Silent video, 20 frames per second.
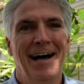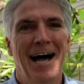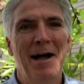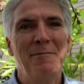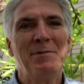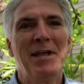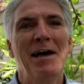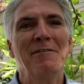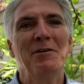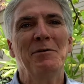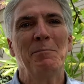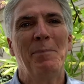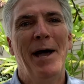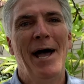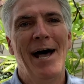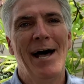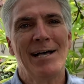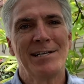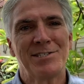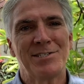I'm Kevin
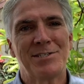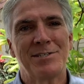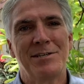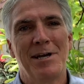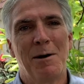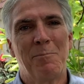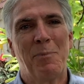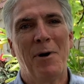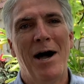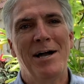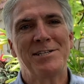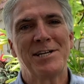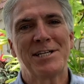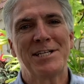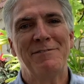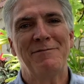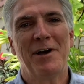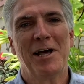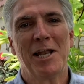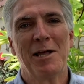Pass, a
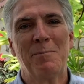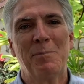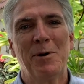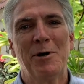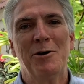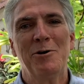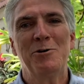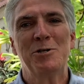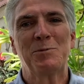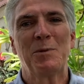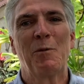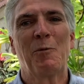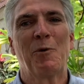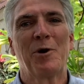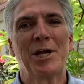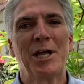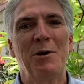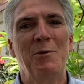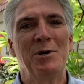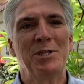project developer who's been
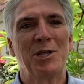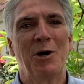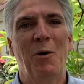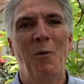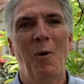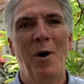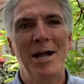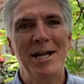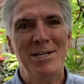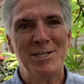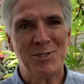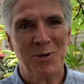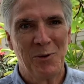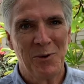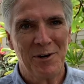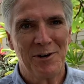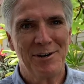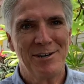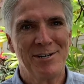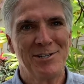working with the Hawaii
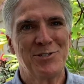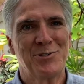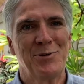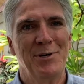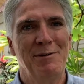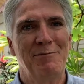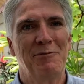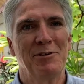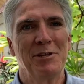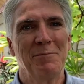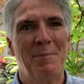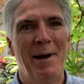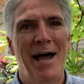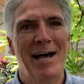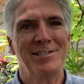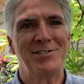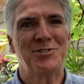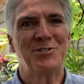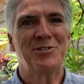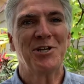solar industry for the
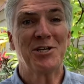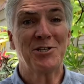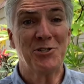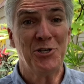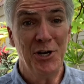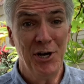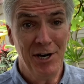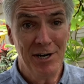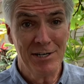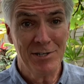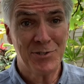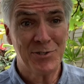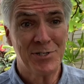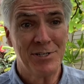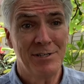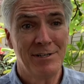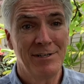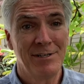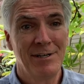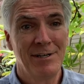past six years.